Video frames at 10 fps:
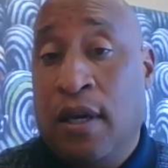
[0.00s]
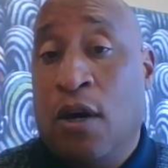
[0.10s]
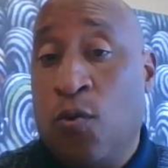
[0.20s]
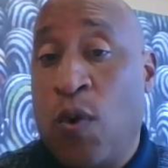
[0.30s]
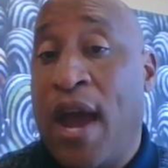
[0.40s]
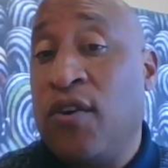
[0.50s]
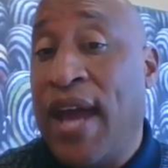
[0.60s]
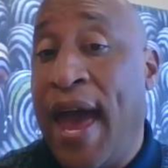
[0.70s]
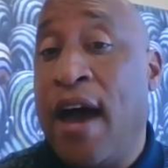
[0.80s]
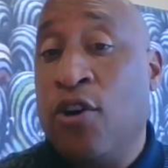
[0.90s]
around
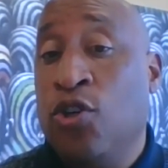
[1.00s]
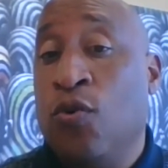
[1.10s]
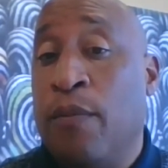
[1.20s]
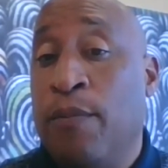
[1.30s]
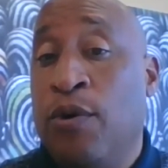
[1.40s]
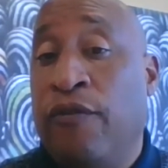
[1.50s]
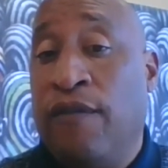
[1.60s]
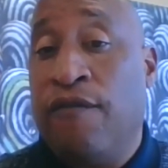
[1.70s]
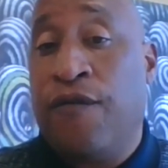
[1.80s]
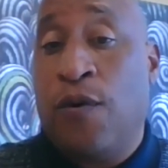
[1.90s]
how you are
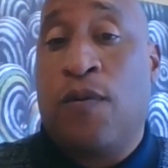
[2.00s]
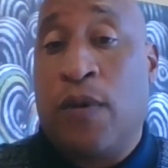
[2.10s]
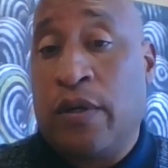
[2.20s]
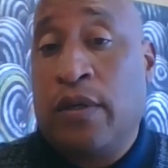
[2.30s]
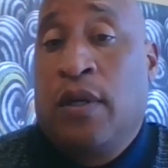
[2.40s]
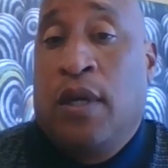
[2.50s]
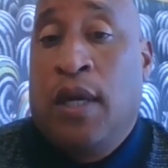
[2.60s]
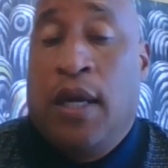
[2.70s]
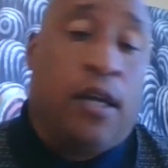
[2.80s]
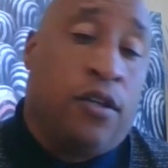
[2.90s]
moving forward
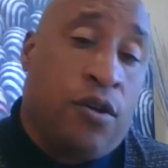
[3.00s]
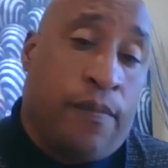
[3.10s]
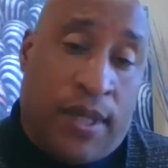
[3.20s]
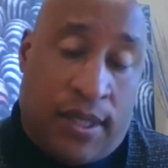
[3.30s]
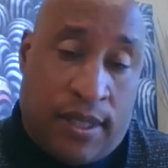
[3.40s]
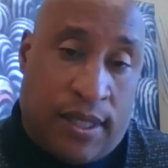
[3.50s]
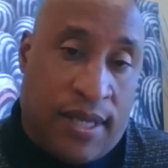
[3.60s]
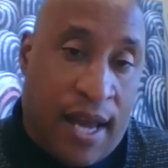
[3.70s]
in your business.